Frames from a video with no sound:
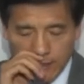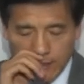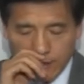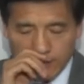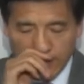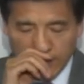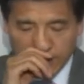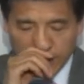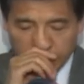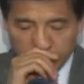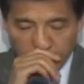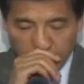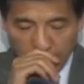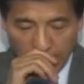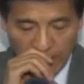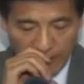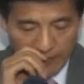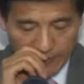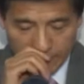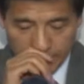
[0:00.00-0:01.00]
Verse
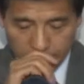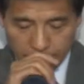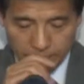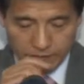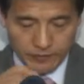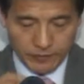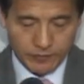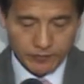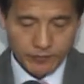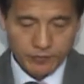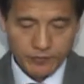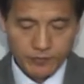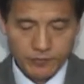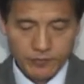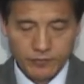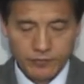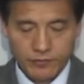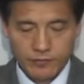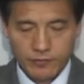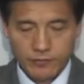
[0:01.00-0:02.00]
12
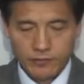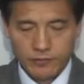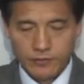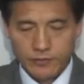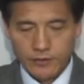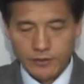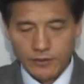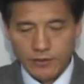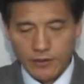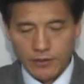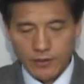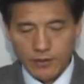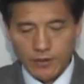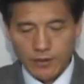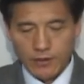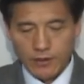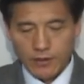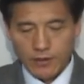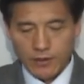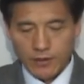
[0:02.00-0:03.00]
Dear
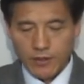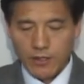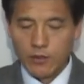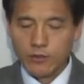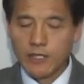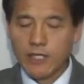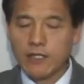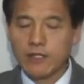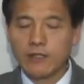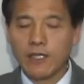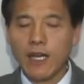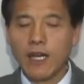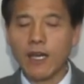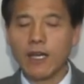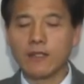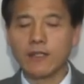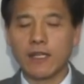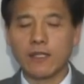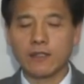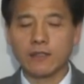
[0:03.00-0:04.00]
friends, do
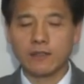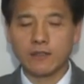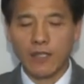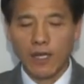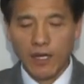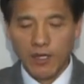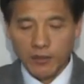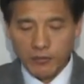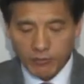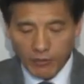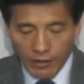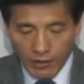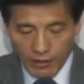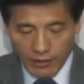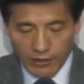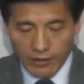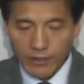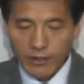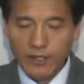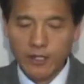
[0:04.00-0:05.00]
not be
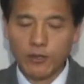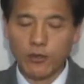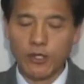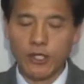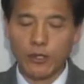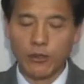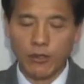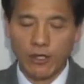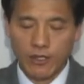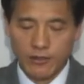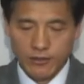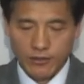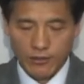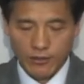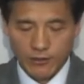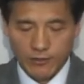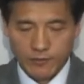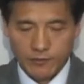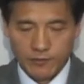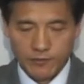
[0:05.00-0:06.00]
surprised at the
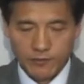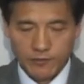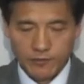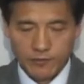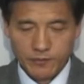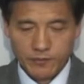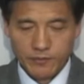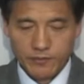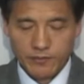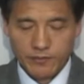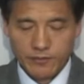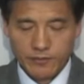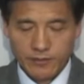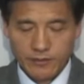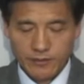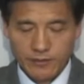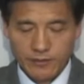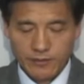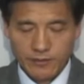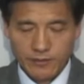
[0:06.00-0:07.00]
painful
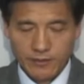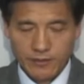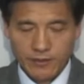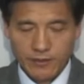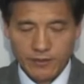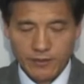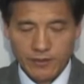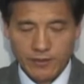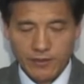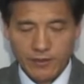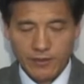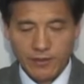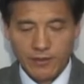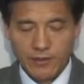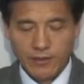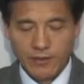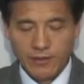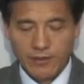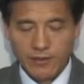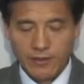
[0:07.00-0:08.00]
trial you are
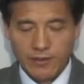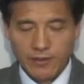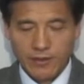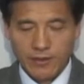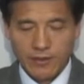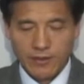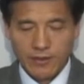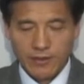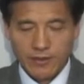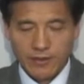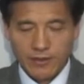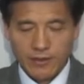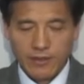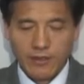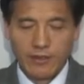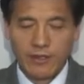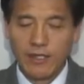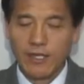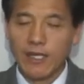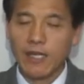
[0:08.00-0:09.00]
suffering,
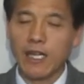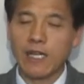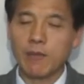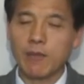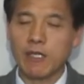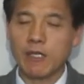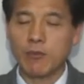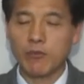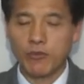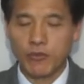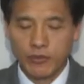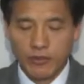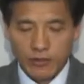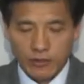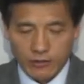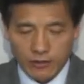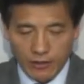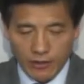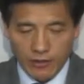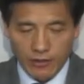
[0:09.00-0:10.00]
as
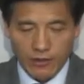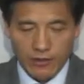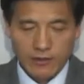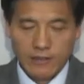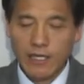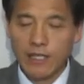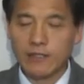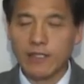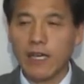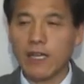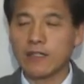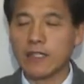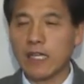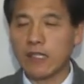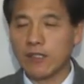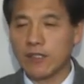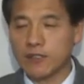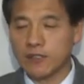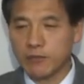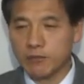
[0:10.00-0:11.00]
though something
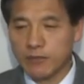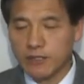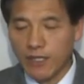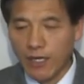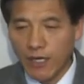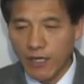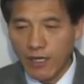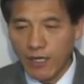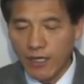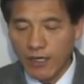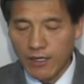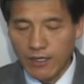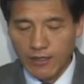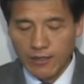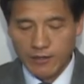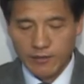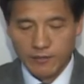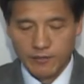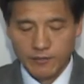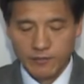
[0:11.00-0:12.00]
strange were
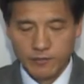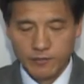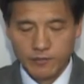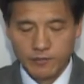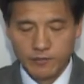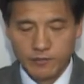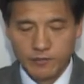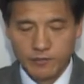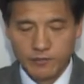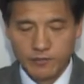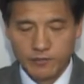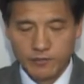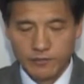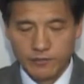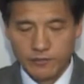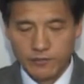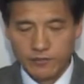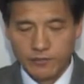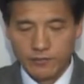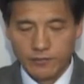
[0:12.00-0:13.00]
happening to
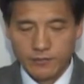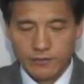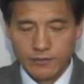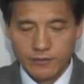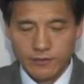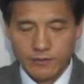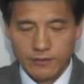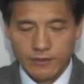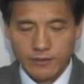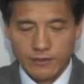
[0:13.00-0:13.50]
you.